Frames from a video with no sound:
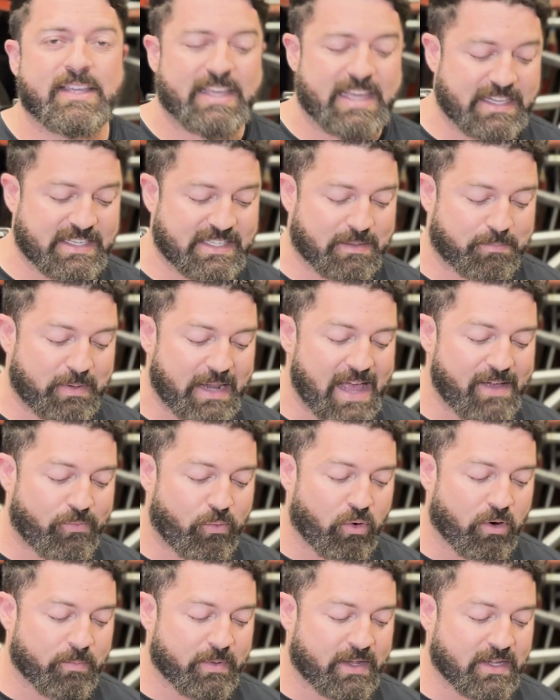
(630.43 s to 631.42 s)
into the
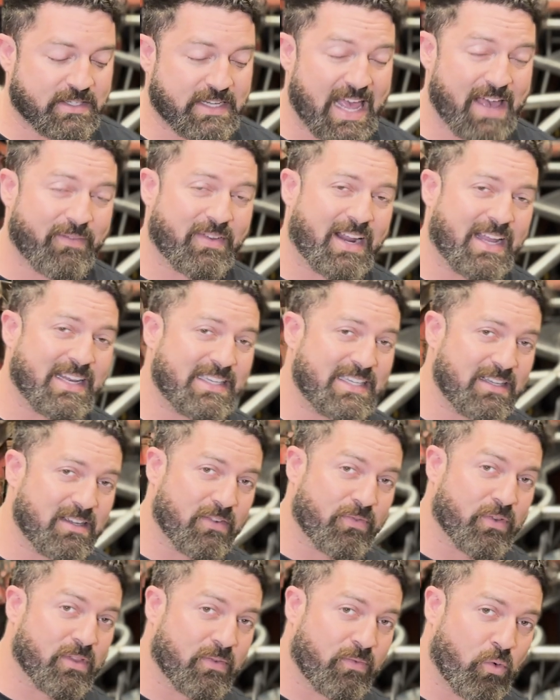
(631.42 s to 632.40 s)
platform because I have an idea
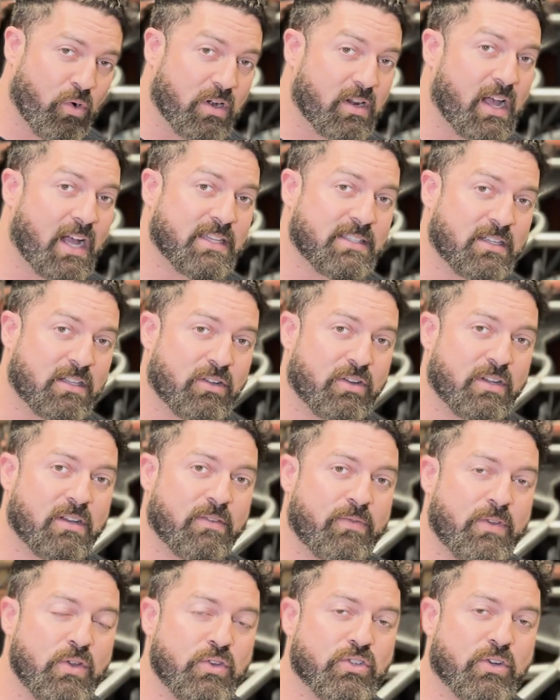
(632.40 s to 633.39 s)
for the Ford Godzilla in the
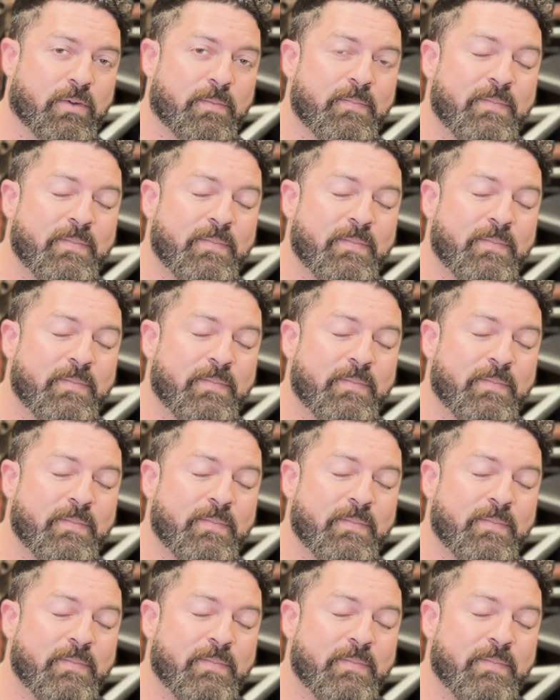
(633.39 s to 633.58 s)
future.